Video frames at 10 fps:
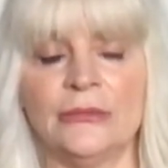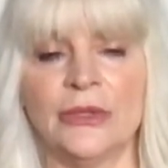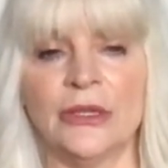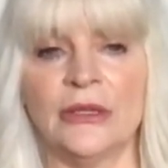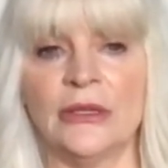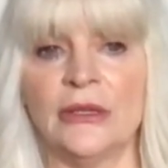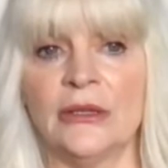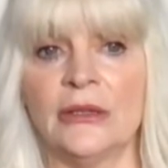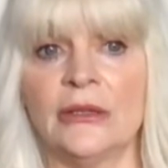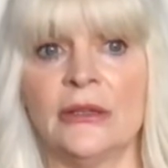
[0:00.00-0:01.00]

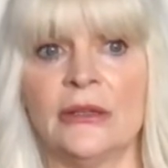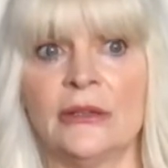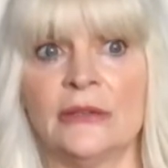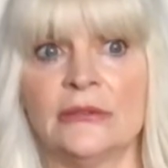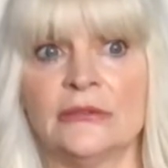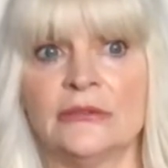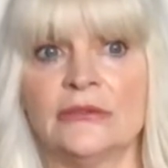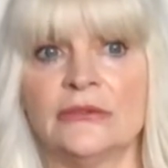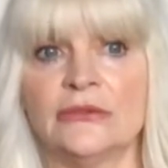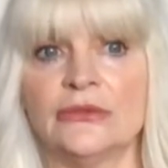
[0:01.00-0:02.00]

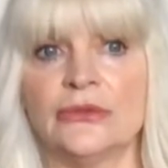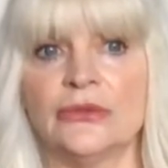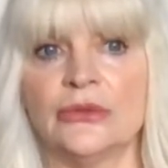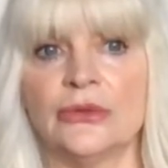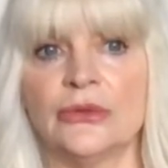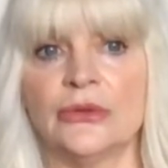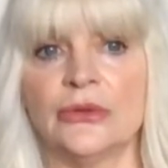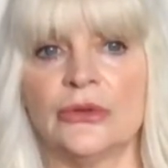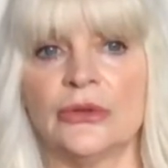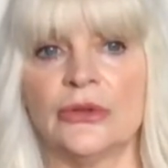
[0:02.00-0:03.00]

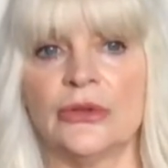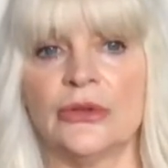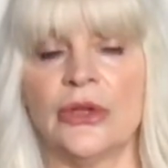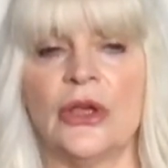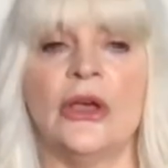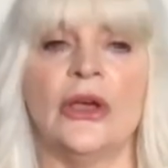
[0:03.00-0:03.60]
[no speech]